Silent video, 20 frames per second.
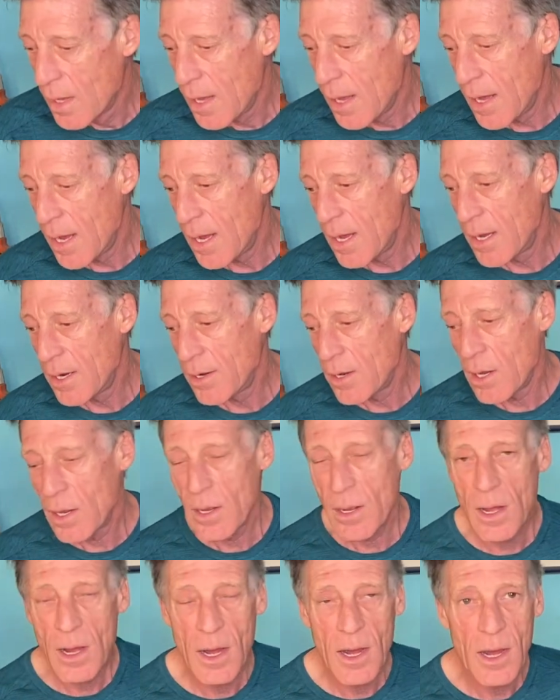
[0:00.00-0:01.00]
And
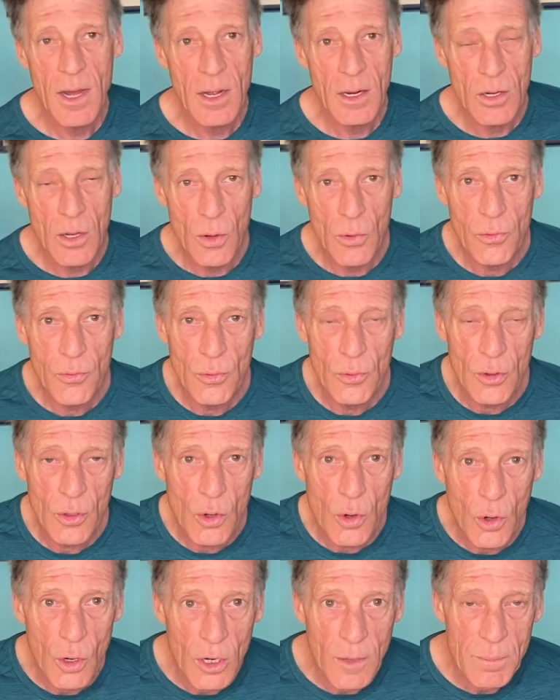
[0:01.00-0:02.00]
go through the
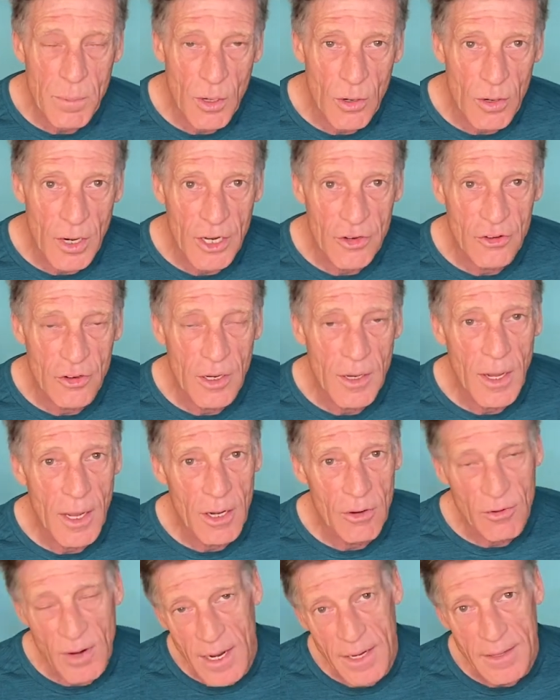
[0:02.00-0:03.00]
chord progression
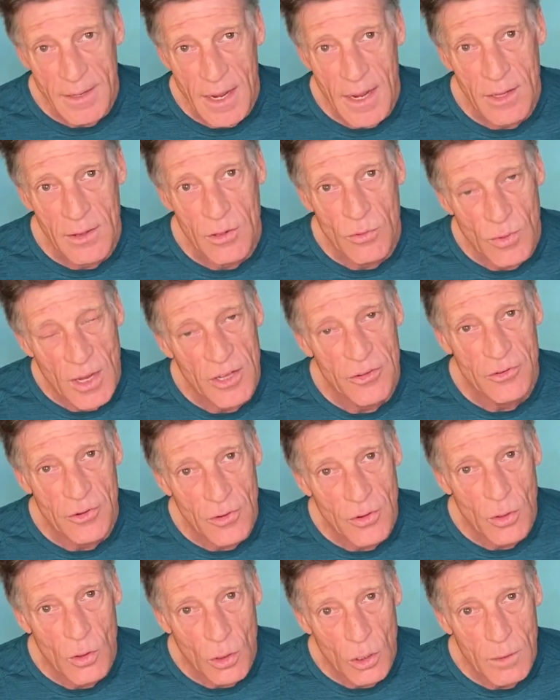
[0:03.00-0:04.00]
and write down the rest
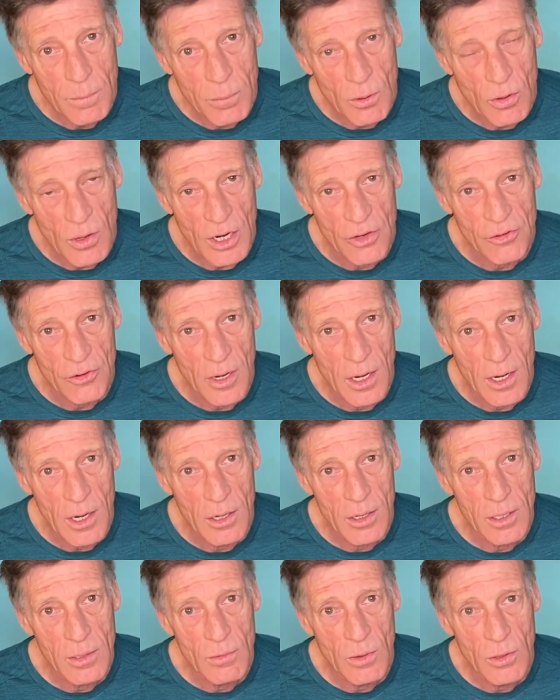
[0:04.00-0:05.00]
of the chord progression. I
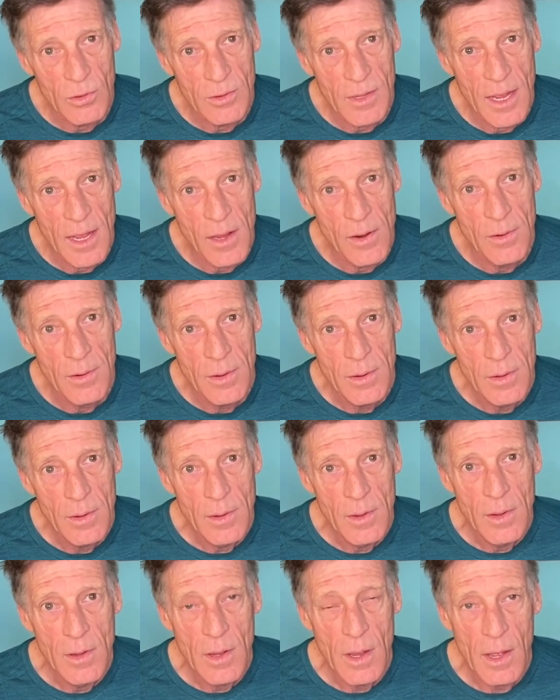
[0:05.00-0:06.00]
already wrote down
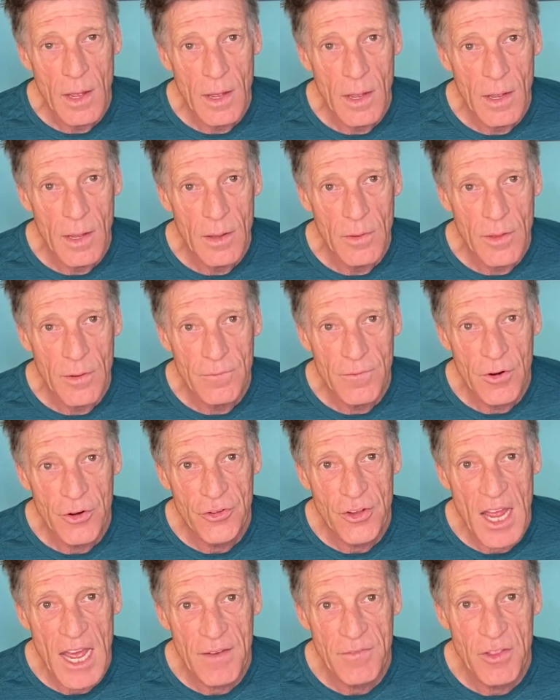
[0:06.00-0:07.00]
the
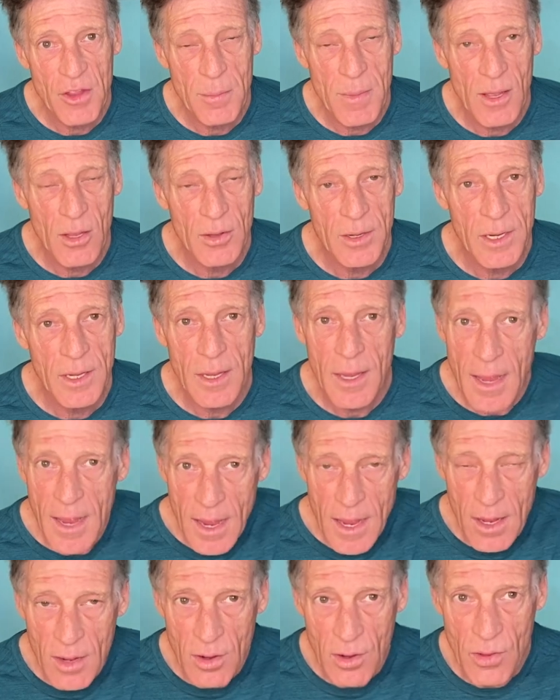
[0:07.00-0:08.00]
first half of the melody
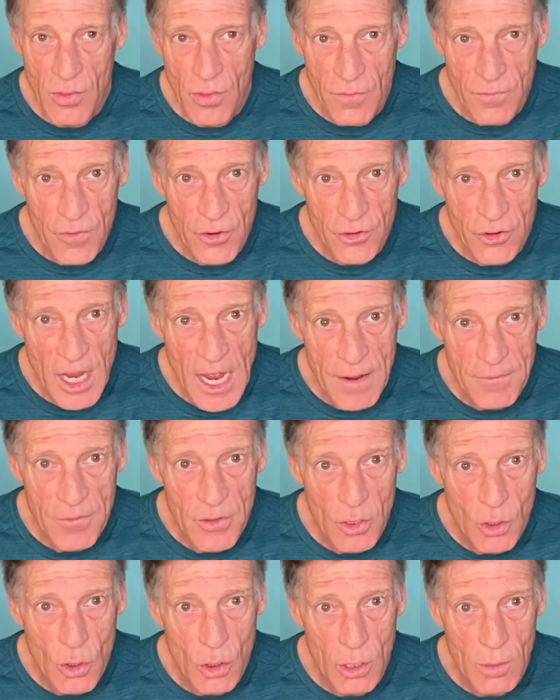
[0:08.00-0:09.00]
and the first half of
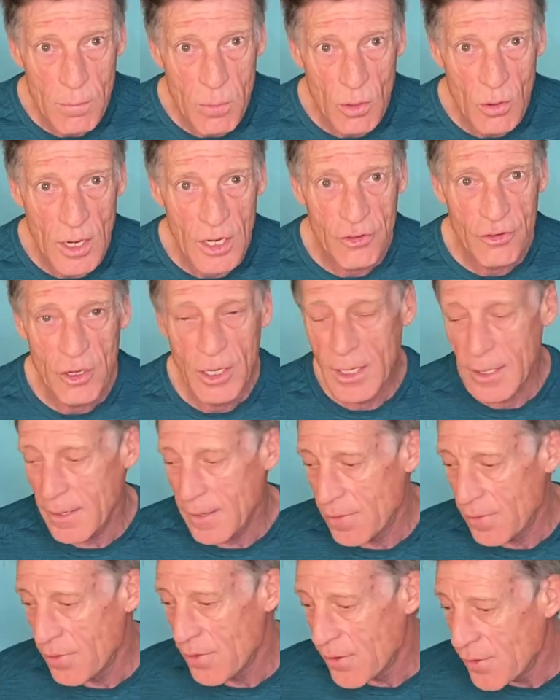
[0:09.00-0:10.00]
the chord progression
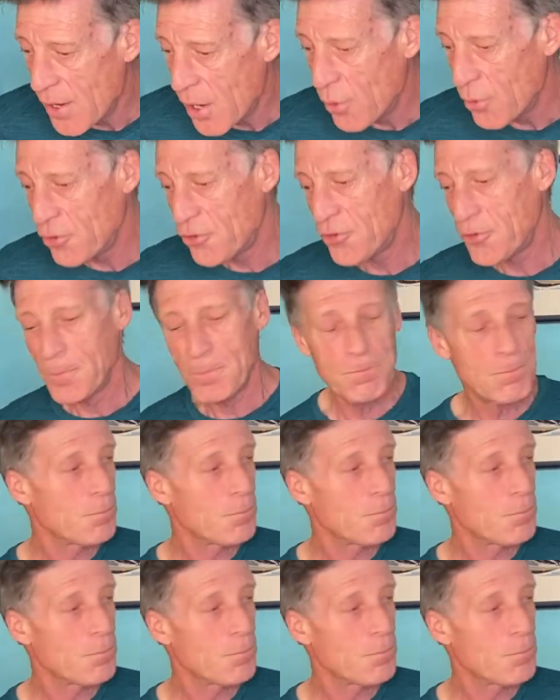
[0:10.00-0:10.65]
in the notes.